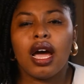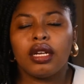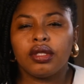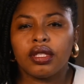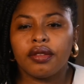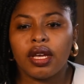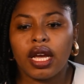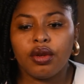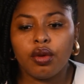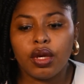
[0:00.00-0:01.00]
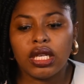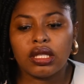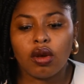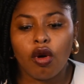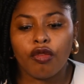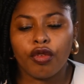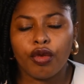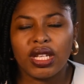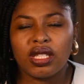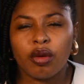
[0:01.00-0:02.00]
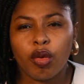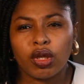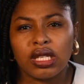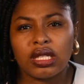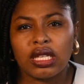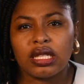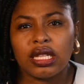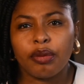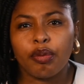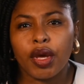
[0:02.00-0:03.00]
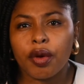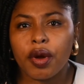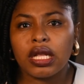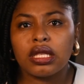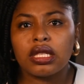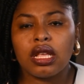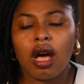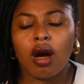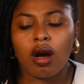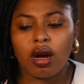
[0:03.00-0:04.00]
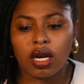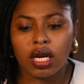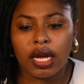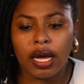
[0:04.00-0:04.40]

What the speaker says: Another thing I know is of great importance is that parents are